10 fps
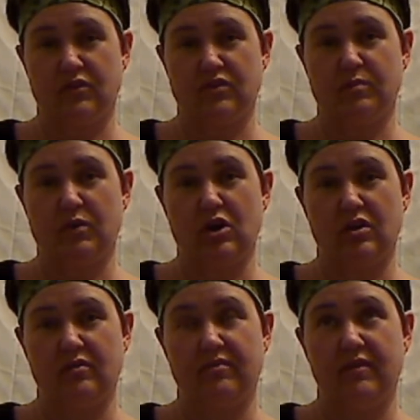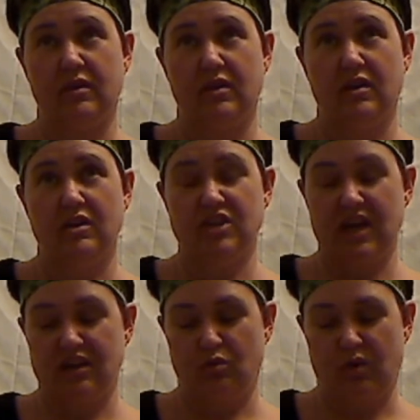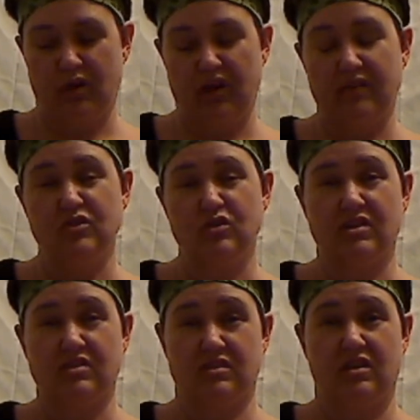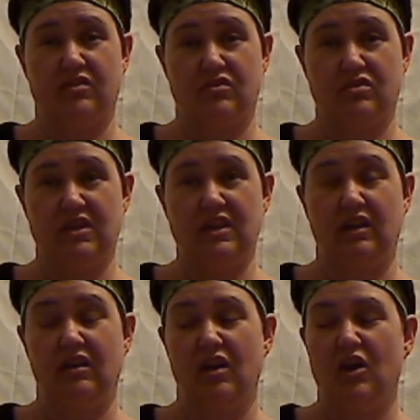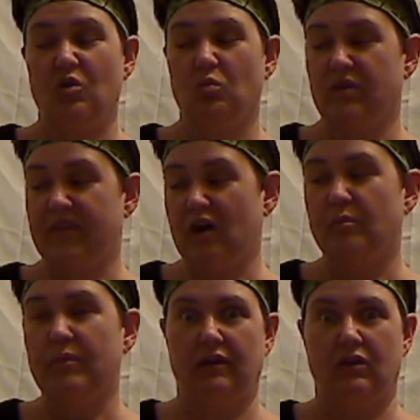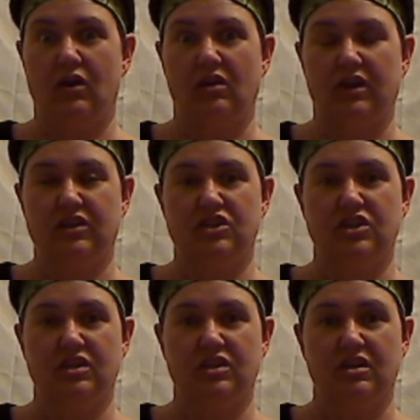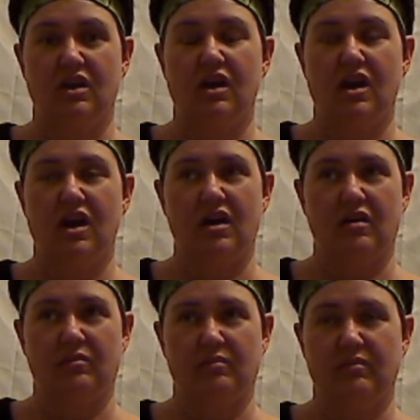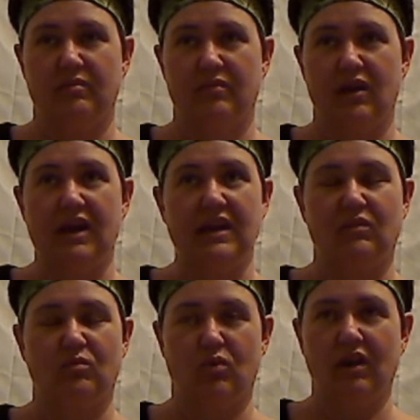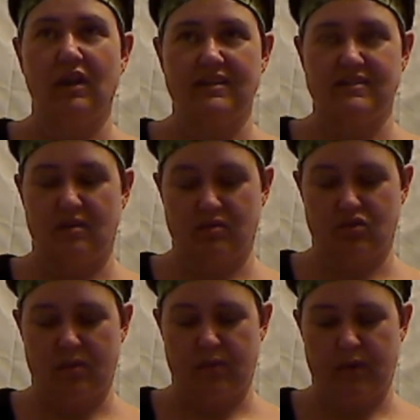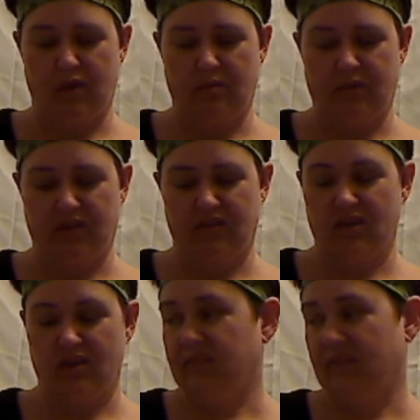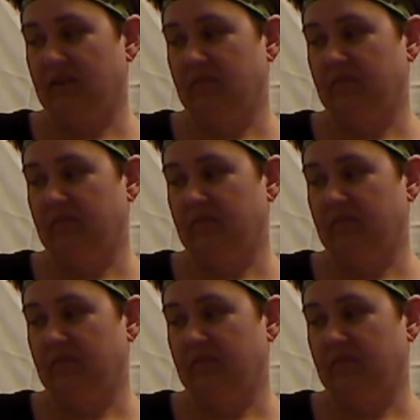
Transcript: part of January of 2013 without my knowledge. I didn't realize I was dropping weight because honestly,